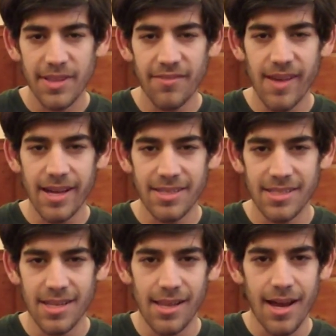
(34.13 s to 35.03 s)
But the
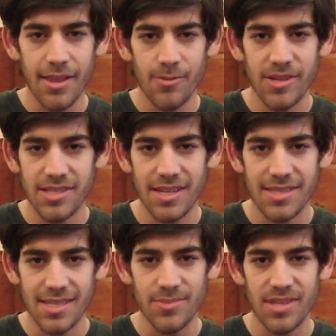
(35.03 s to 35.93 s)
fact is, a lot of the reason
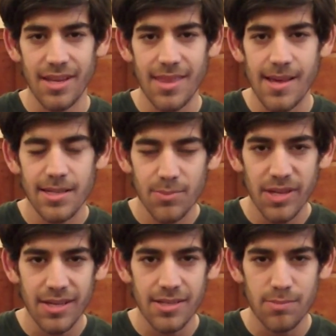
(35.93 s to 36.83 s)
it seems like that is
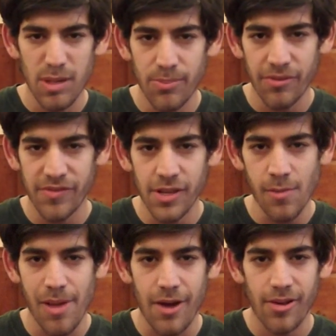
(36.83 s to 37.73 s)
because people
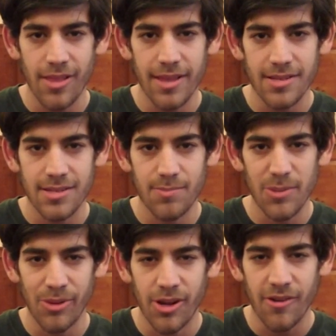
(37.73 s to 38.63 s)
feel powerless.
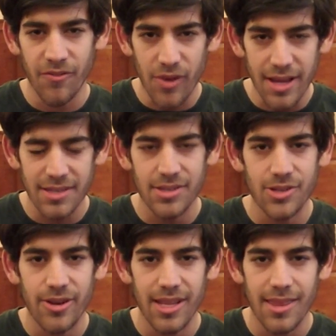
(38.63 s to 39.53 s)
People are afraid to
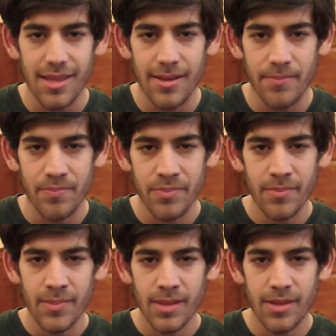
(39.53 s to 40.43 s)
do anything.
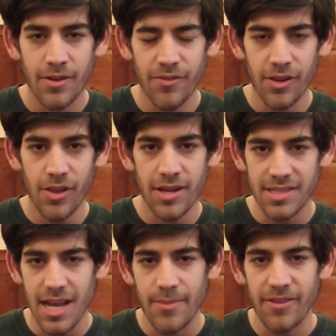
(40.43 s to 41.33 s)
You know, for a
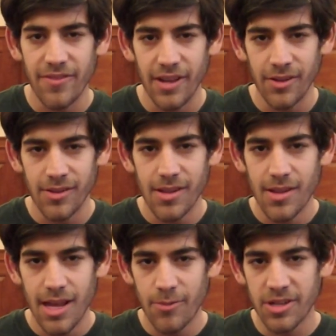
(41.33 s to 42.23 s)
long time I felt,
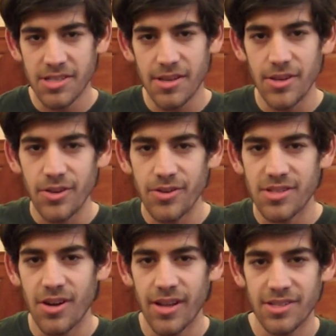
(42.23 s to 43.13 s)
I watched the
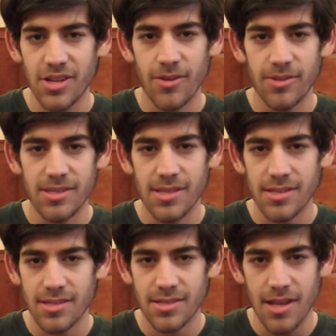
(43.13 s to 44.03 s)
news and all I saw was
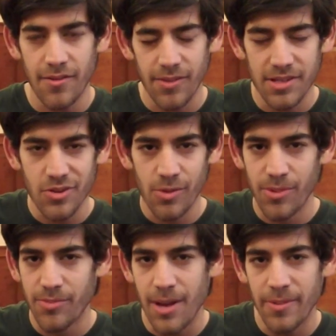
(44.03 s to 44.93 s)
this stuff, this
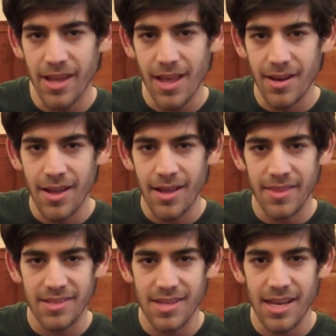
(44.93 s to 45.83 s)
corporate propaganda
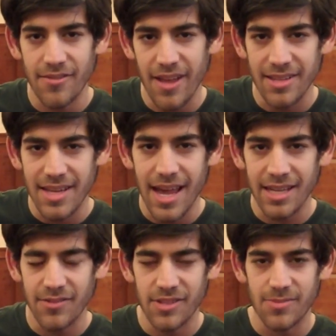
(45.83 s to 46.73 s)
and this kind of
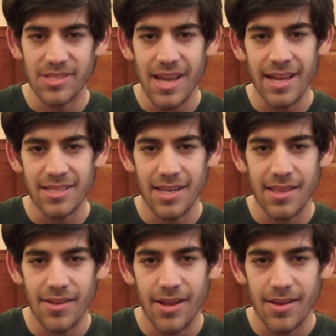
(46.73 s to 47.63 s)
anti-activism attacks,
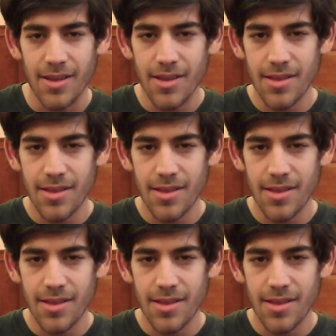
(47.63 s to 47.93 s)
and I thought,